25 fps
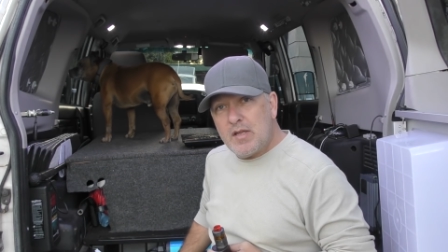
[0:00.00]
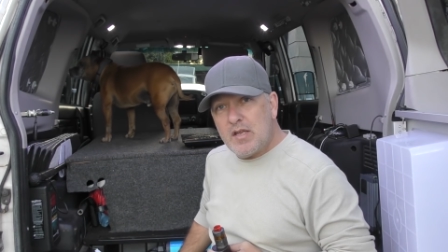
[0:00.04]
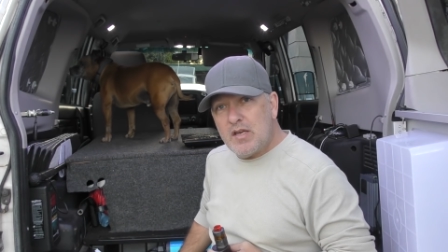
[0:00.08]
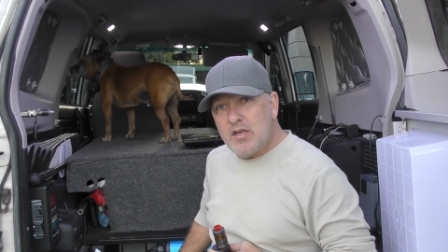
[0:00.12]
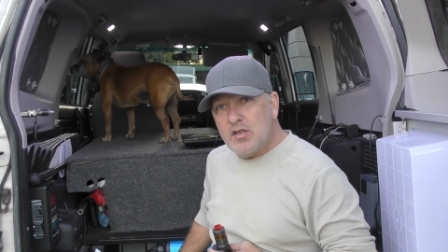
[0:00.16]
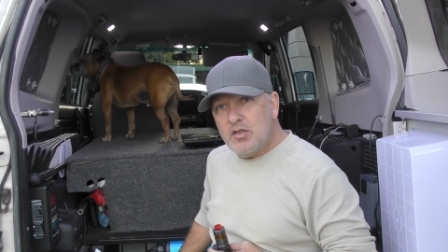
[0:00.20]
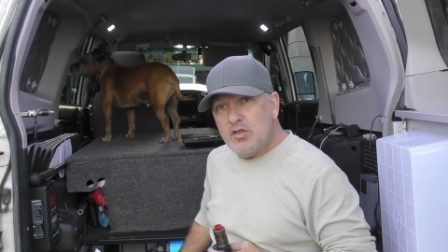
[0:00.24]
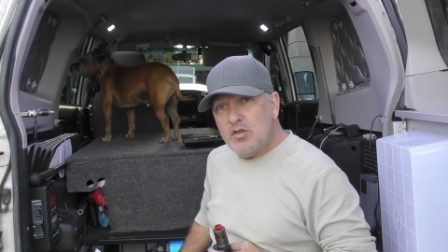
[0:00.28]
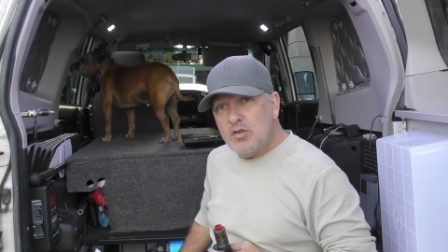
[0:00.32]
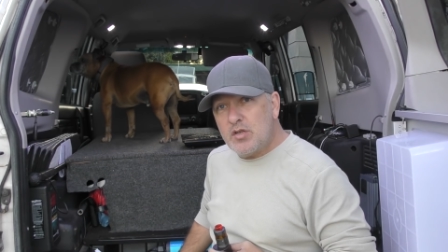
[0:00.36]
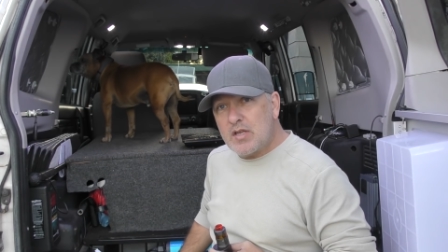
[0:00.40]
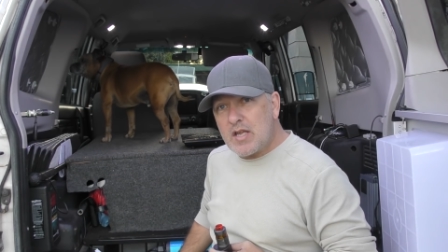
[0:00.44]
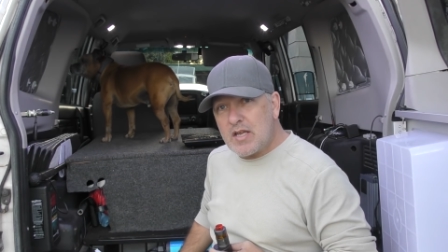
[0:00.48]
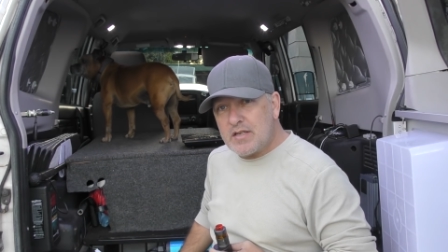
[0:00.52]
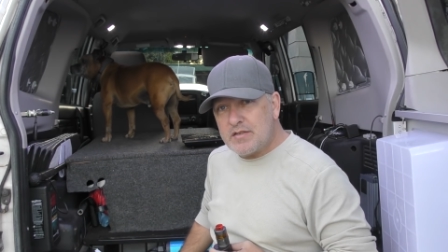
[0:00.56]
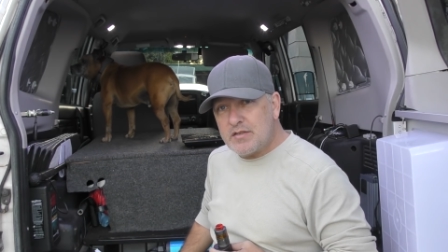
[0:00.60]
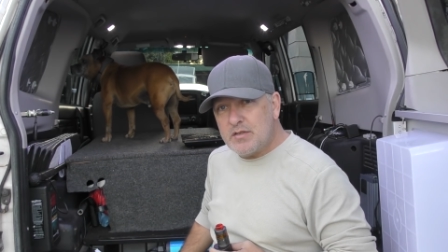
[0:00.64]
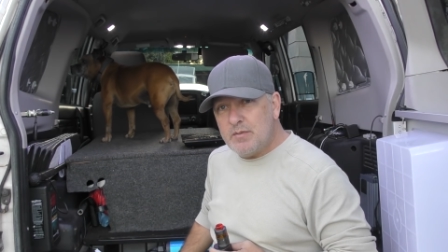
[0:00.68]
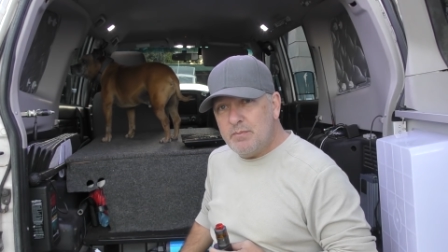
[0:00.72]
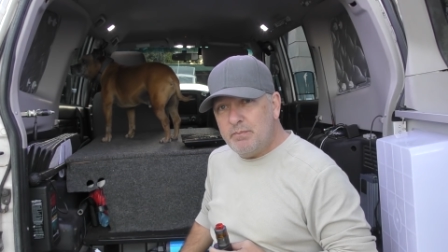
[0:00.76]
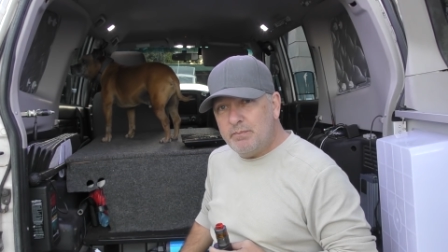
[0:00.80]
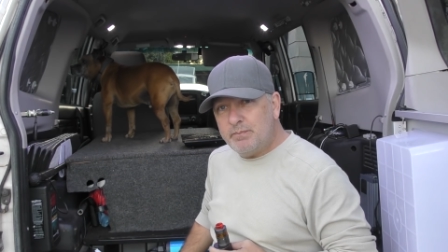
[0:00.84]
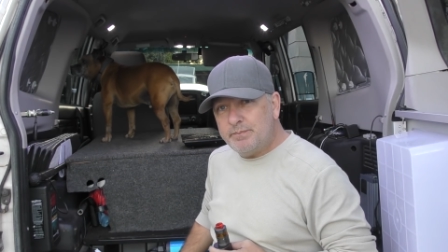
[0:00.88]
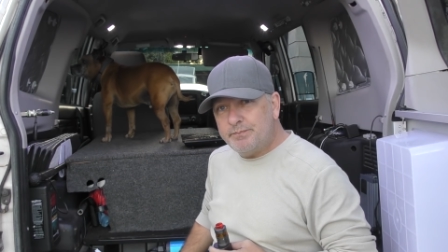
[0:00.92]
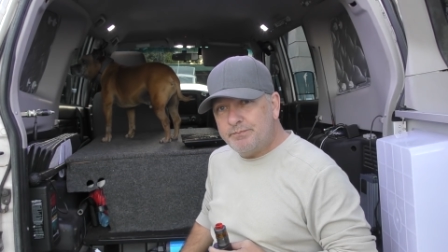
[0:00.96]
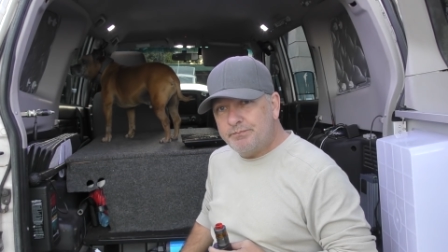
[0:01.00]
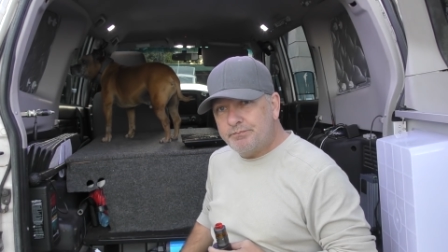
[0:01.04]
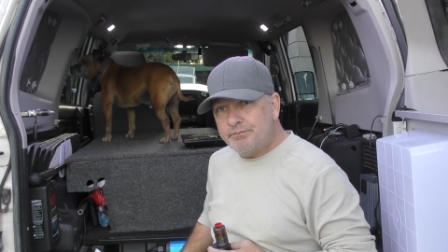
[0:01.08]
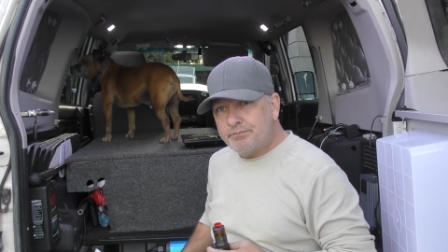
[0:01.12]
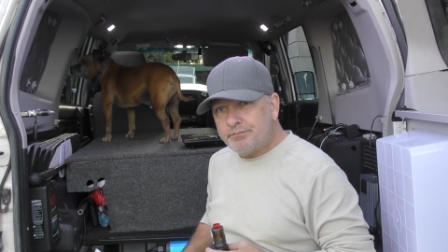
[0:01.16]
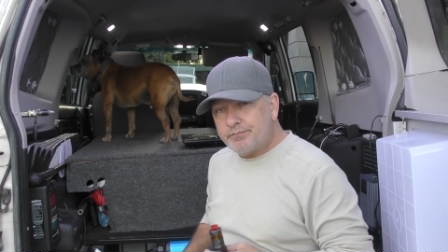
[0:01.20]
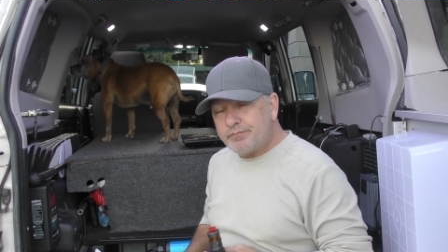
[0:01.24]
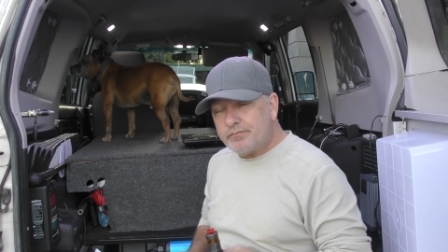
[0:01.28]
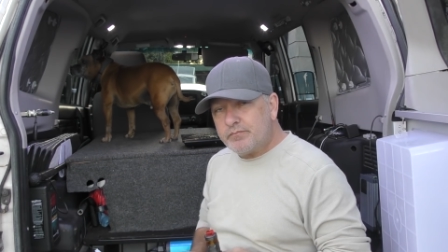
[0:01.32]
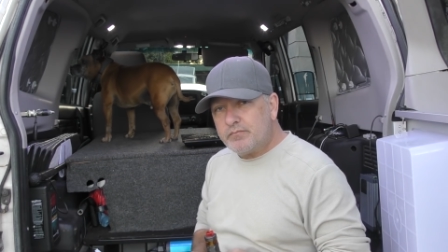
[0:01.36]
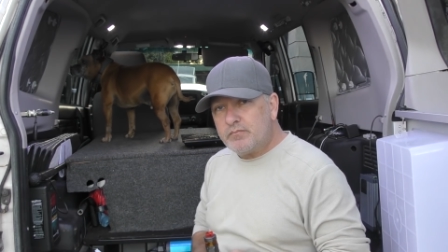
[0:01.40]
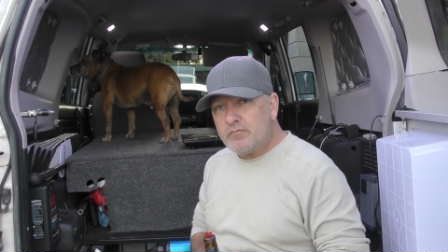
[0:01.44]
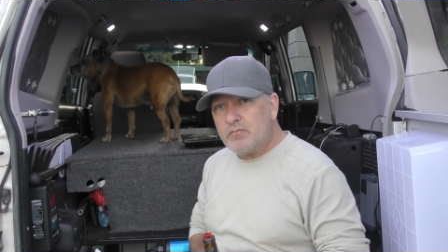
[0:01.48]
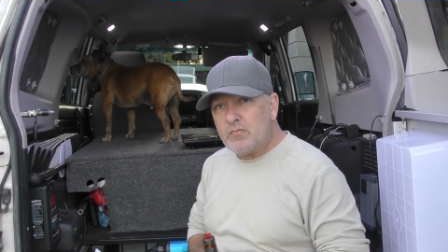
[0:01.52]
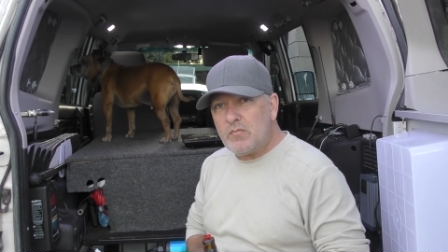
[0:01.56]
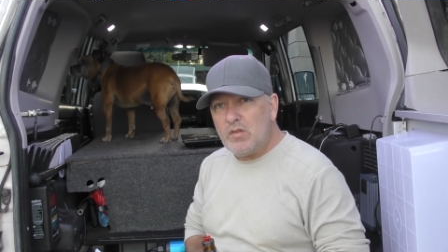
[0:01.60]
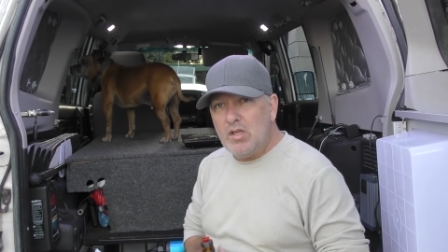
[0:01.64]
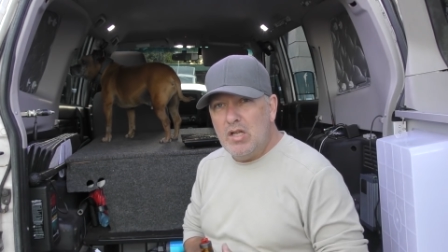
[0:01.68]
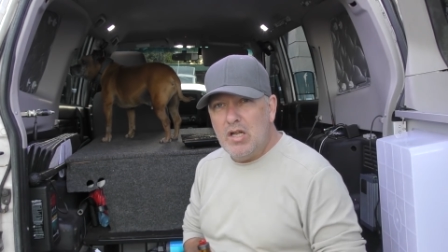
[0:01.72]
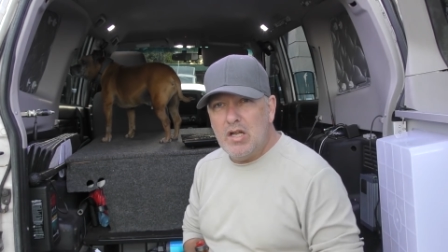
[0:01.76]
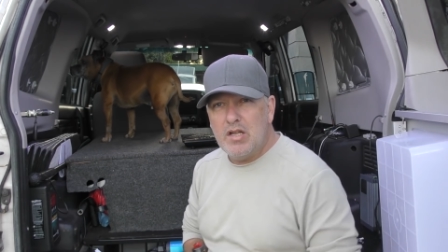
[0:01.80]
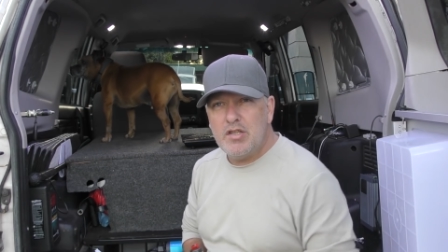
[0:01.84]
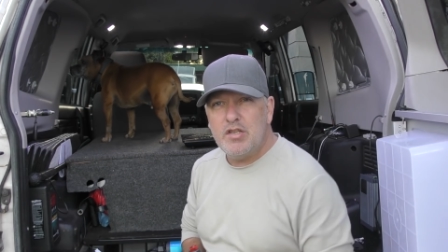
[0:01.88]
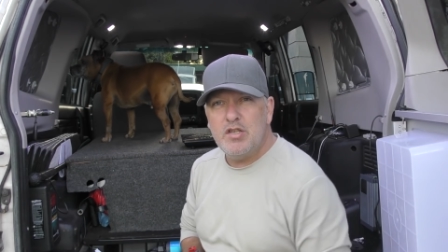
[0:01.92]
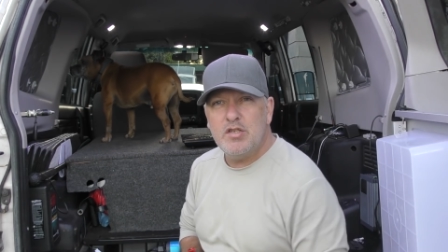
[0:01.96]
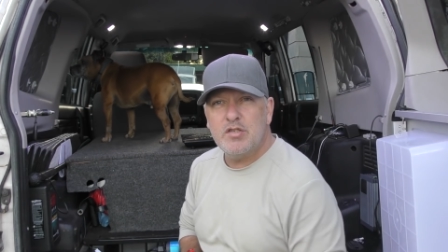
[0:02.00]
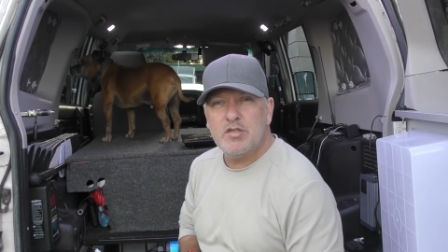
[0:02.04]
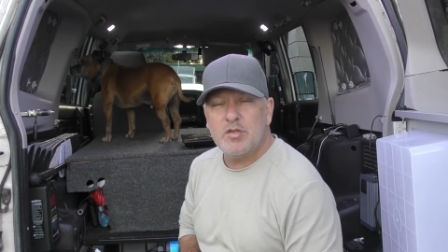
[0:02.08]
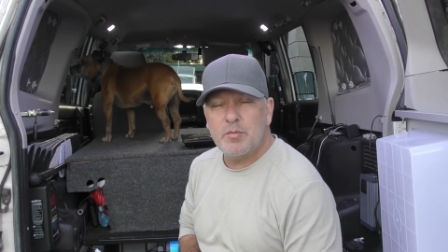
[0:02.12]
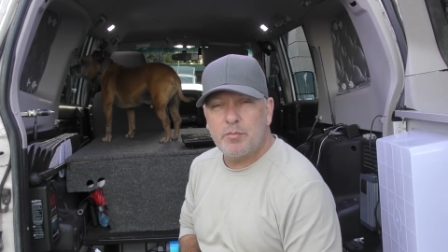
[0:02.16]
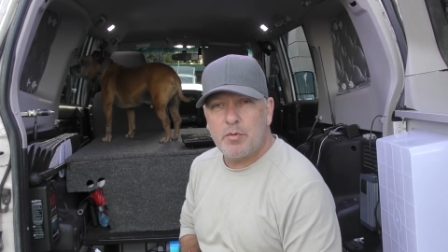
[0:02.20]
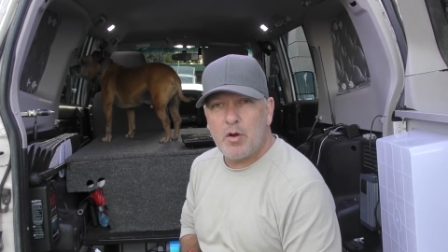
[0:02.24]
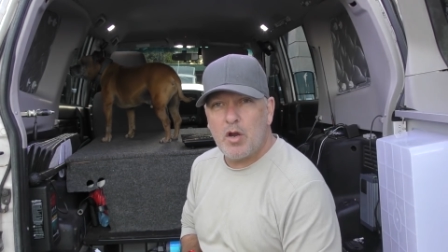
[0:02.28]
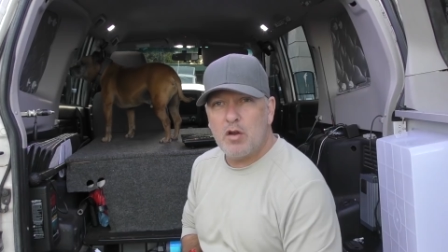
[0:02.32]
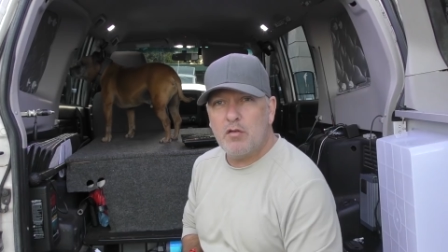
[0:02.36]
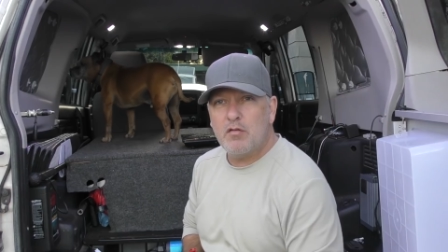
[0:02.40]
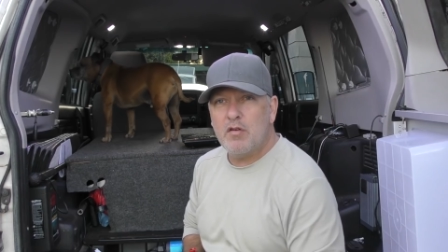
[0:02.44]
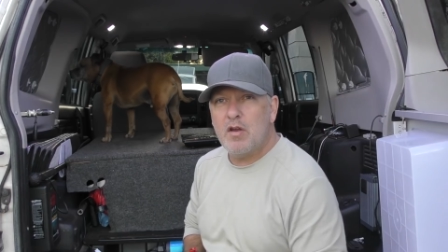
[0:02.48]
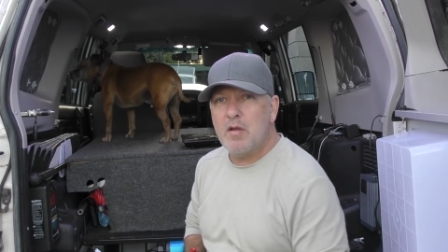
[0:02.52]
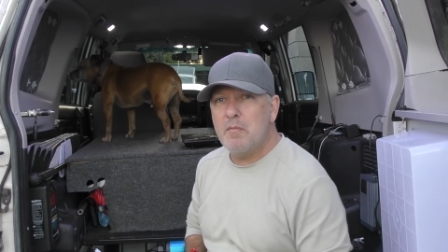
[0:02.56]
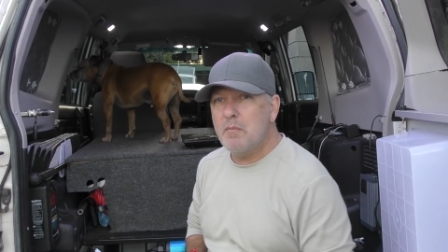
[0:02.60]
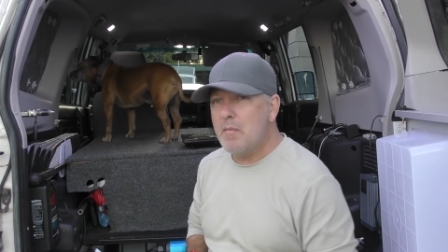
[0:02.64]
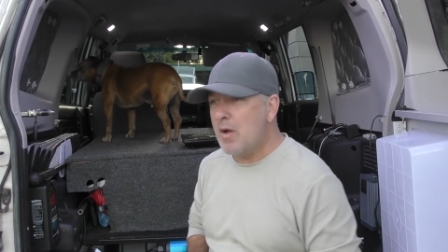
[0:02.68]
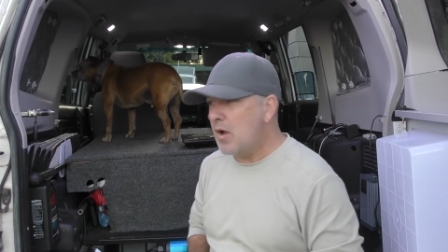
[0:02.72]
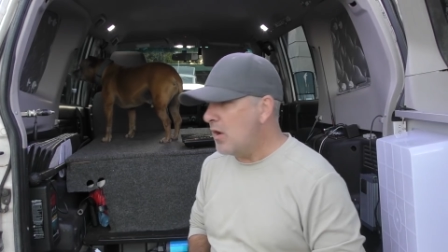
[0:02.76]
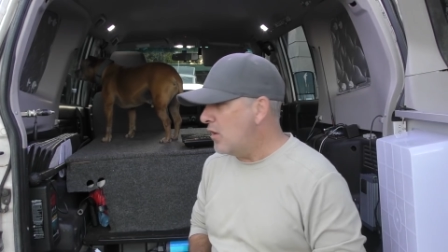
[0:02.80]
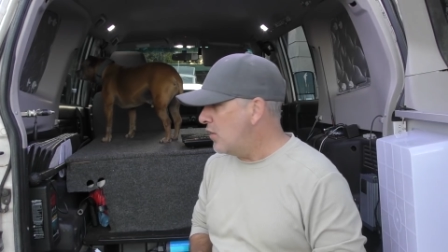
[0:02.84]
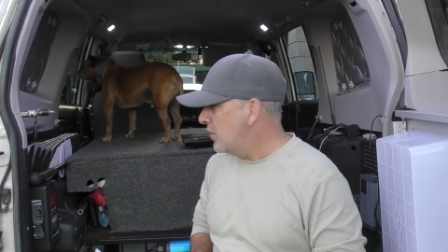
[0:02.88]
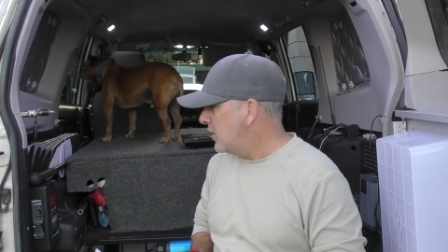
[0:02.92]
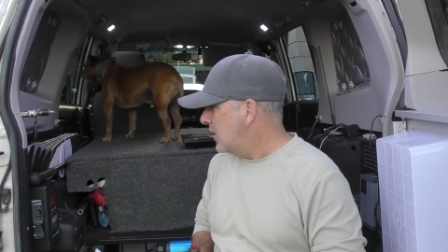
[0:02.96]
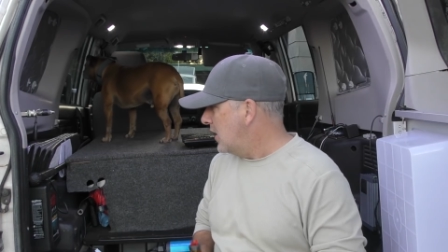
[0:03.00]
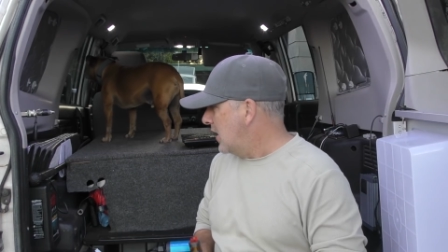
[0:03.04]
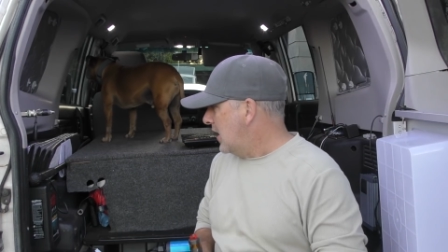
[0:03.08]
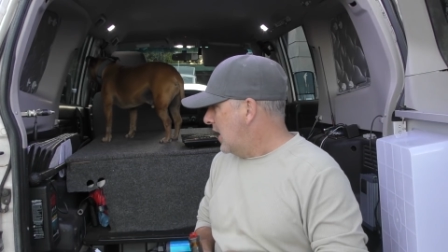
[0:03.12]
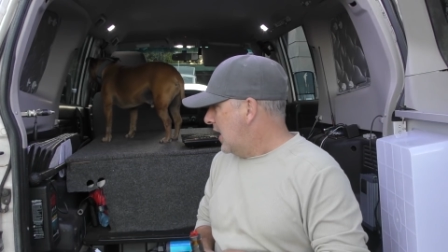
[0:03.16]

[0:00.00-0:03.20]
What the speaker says: going to do custom, use the program mode,